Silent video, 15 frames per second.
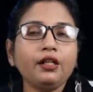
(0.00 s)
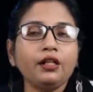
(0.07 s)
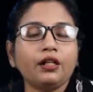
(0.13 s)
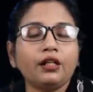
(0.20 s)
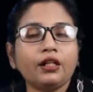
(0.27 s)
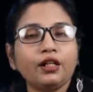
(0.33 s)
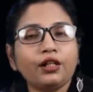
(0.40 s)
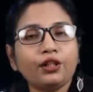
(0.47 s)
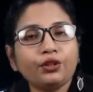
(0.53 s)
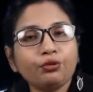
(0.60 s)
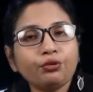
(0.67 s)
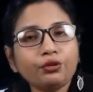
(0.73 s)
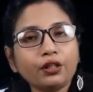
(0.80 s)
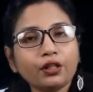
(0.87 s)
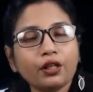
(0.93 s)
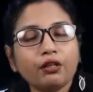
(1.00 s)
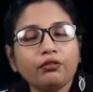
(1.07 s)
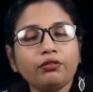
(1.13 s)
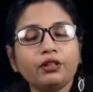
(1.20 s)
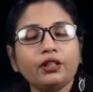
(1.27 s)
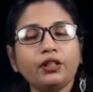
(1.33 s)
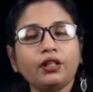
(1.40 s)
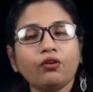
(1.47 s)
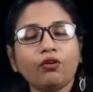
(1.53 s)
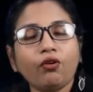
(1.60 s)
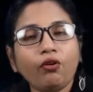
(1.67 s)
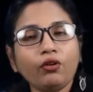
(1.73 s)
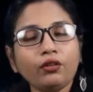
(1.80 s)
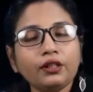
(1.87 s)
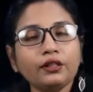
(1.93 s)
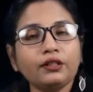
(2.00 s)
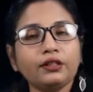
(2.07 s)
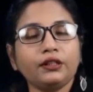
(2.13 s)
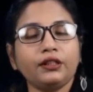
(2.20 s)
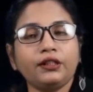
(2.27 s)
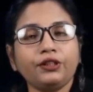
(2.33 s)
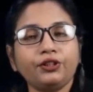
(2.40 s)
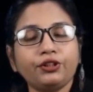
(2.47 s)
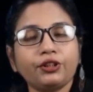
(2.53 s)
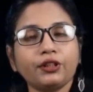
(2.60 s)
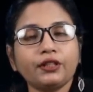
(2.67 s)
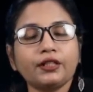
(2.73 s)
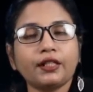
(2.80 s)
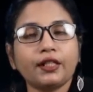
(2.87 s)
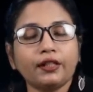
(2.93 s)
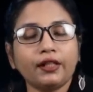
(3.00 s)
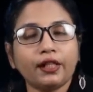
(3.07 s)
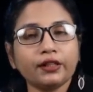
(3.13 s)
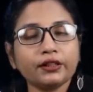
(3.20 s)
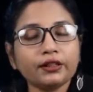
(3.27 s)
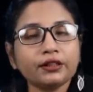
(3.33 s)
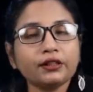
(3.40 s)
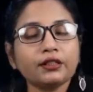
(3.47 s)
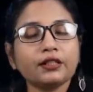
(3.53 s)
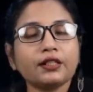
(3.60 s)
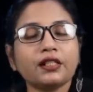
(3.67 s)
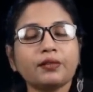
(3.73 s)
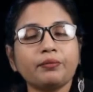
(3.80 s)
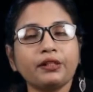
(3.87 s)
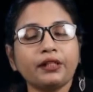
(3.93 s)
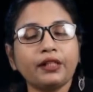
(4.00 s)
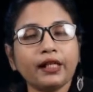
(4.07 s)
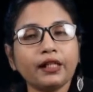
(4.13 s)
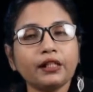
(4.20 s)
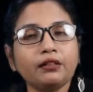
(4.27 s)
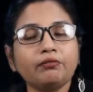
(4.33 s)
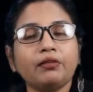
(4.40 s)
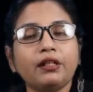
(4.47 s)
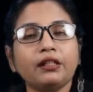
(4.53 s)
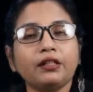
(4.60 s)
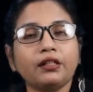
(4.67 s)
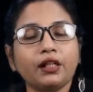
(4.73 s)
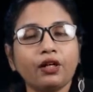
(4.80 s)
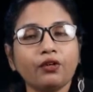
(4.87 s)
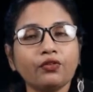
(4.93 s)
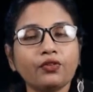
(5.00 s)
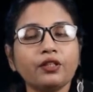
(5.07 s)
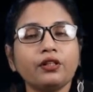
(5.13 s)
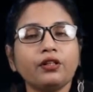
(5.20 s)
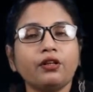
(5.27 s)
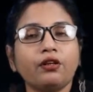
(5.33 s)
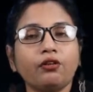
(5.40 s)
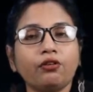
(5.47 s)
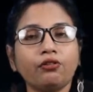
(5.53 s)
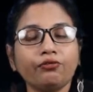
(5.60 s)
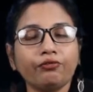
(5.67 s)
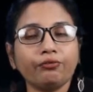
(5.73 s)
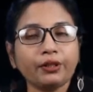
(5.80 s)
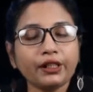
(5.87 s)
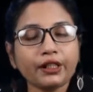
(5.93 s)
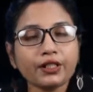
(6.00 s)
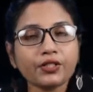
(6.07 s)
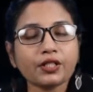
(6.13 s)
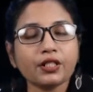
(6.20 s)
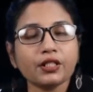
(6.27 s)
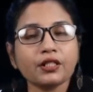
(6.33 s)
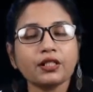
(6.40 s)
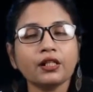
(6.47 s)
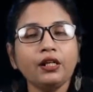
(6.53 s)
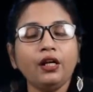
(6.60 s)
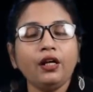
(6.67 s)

to the governor all the decisions and the actions has been taken by the council of ministers